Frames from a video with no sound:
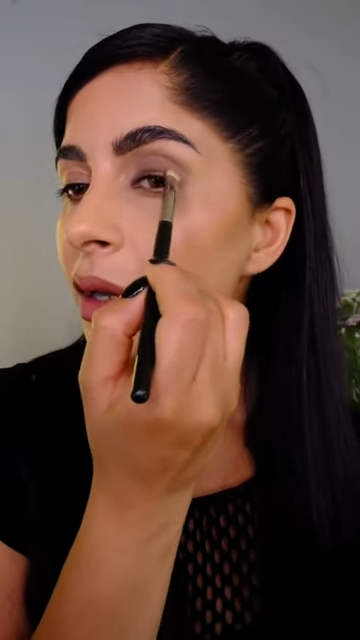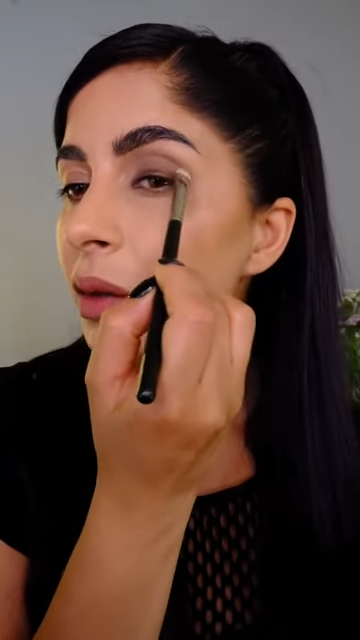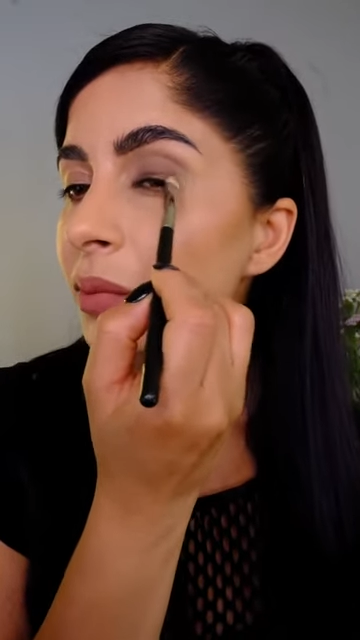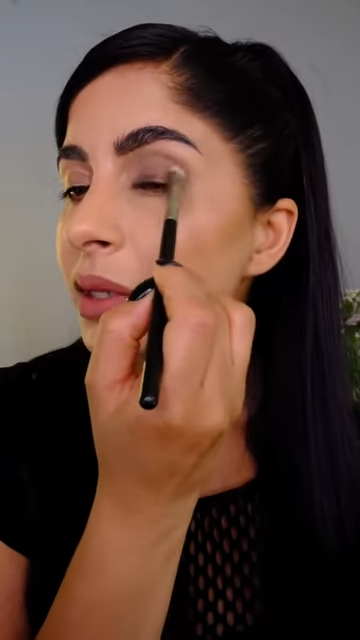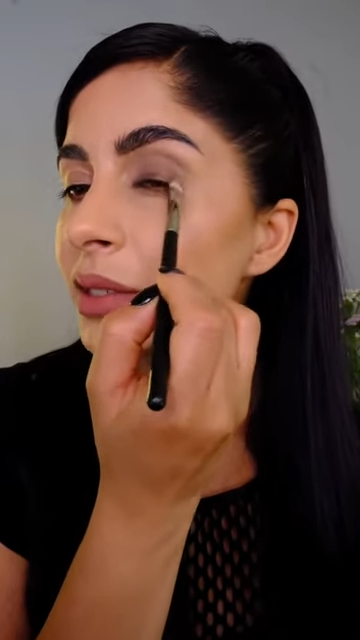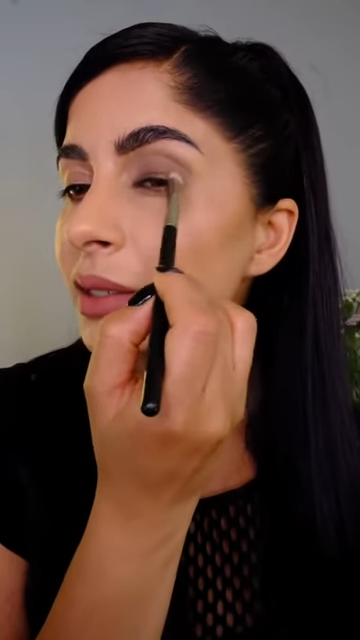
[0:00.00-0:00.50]

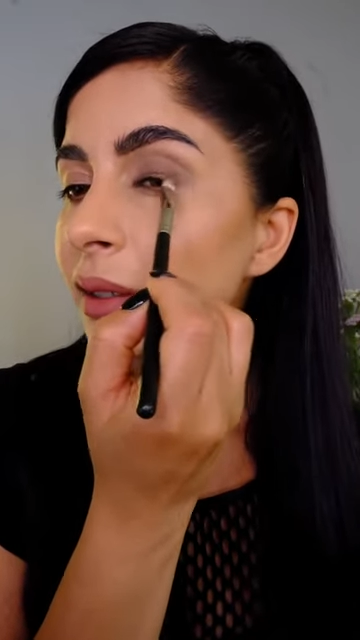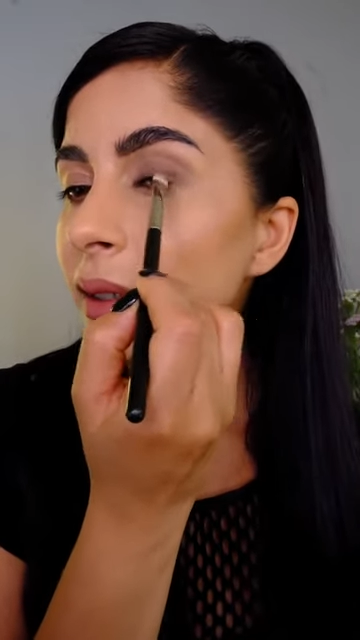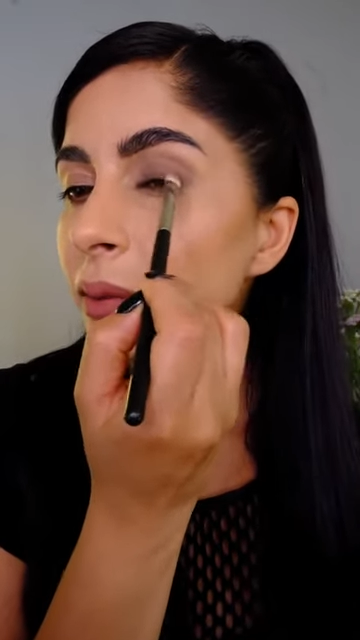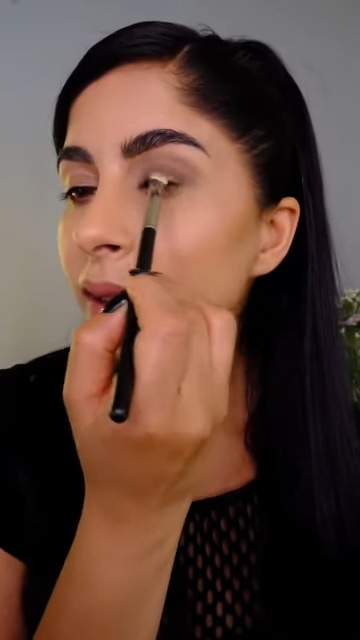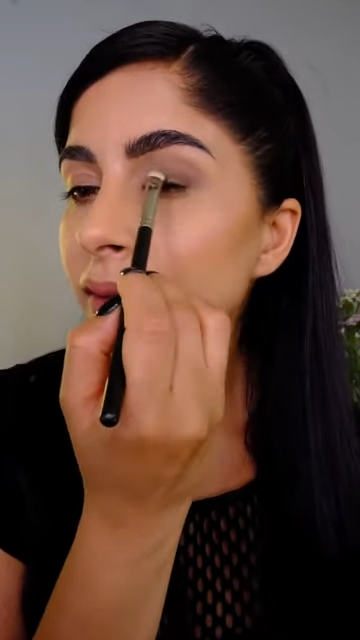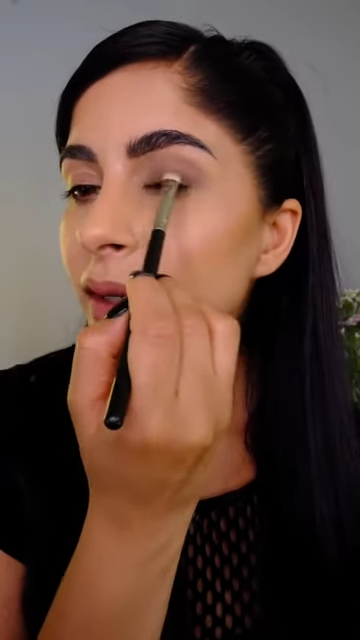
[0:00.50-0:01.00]
Personally,
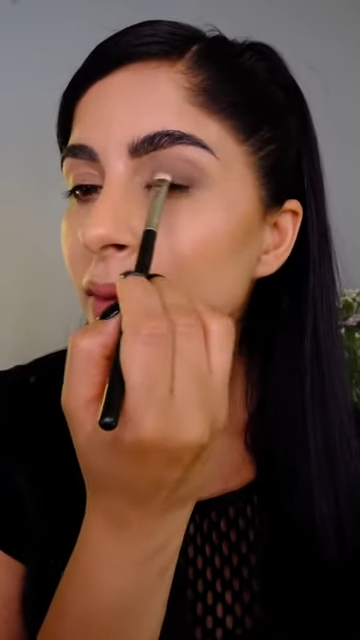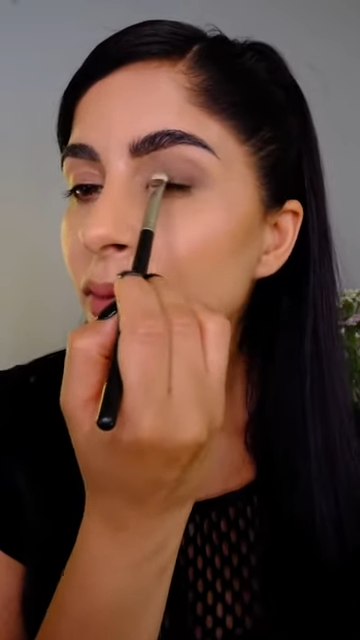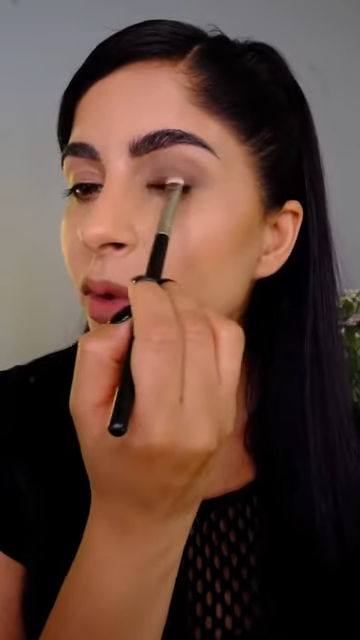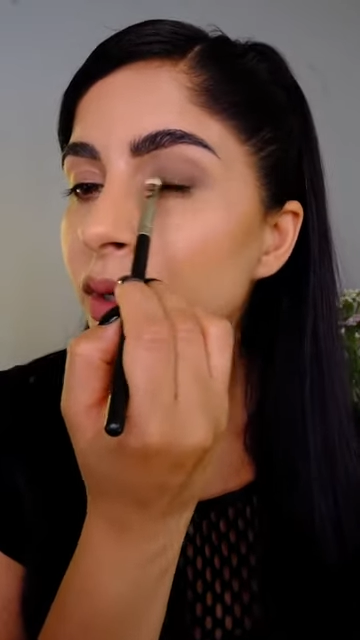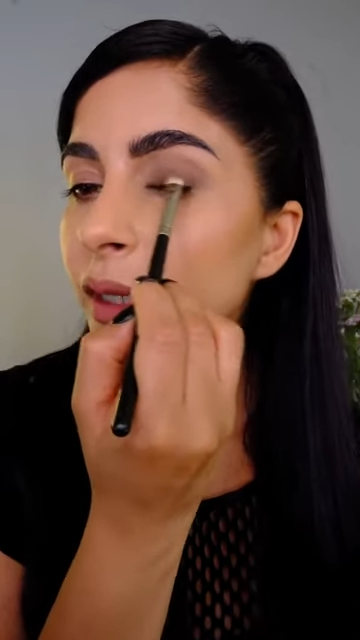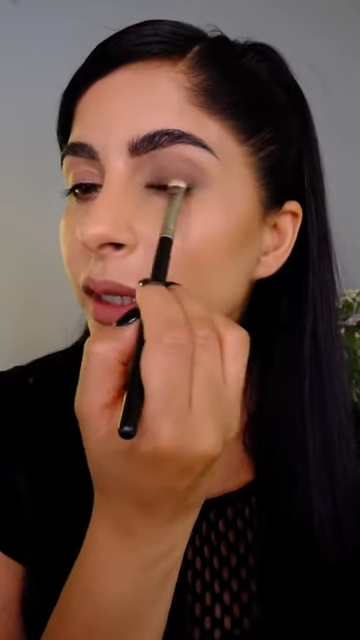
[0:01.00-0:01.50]
whenever I'm
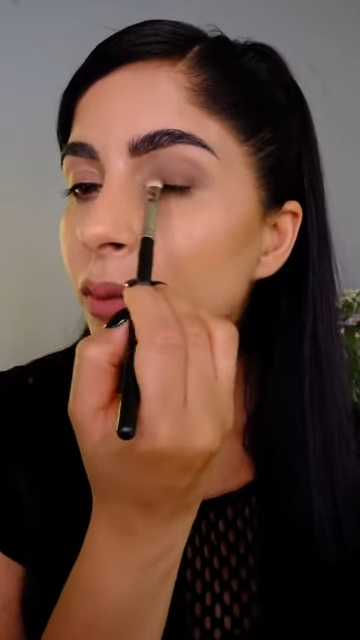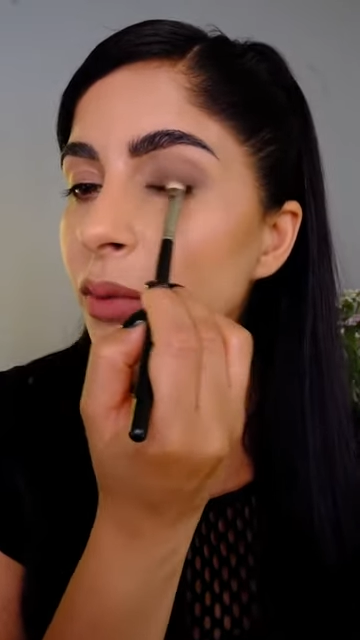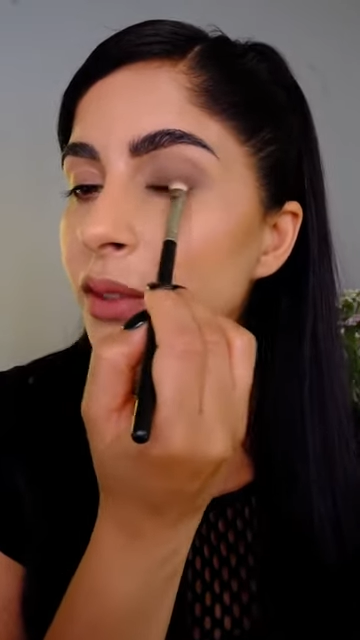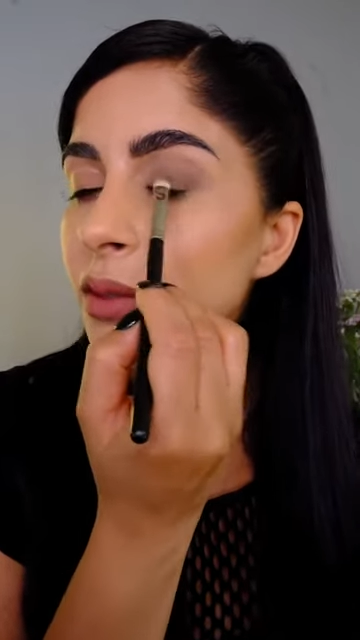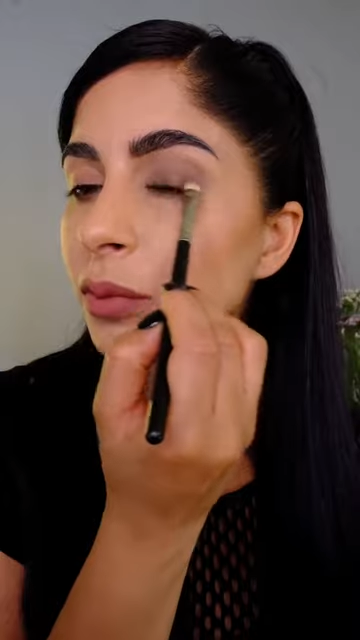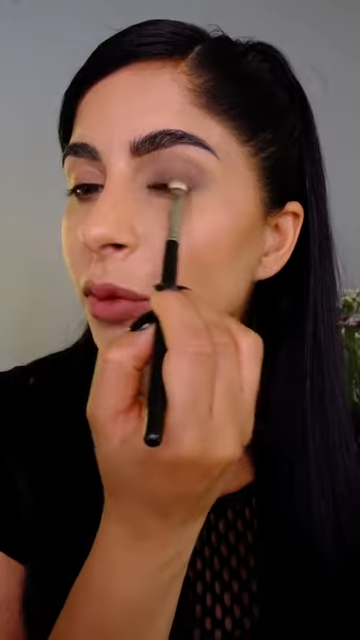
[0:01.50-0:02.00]
working
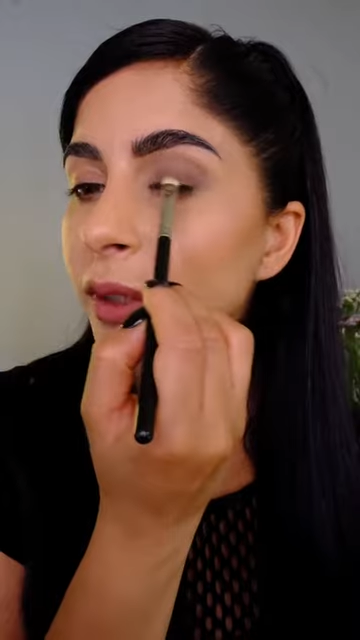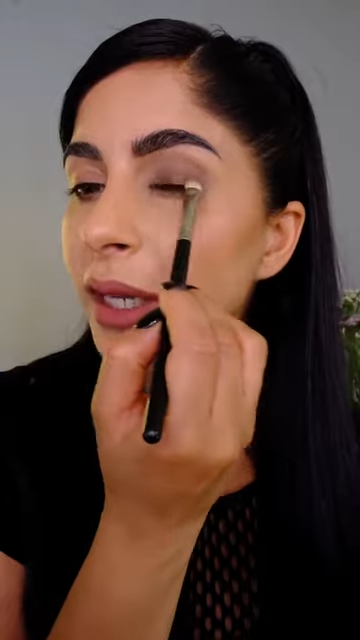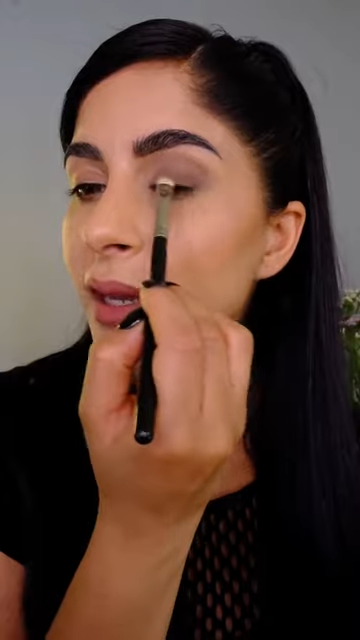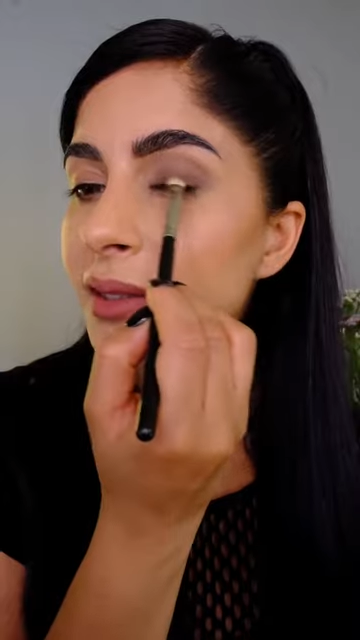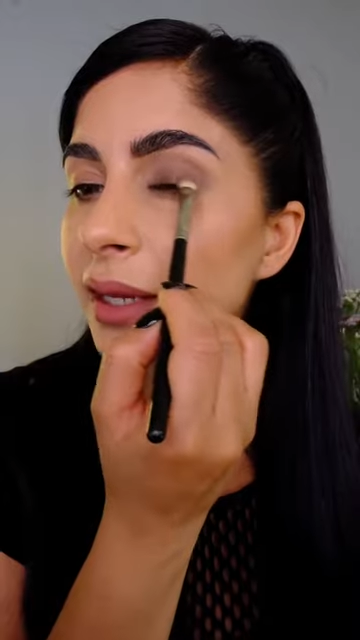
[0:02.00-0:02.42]
with smoky eyes,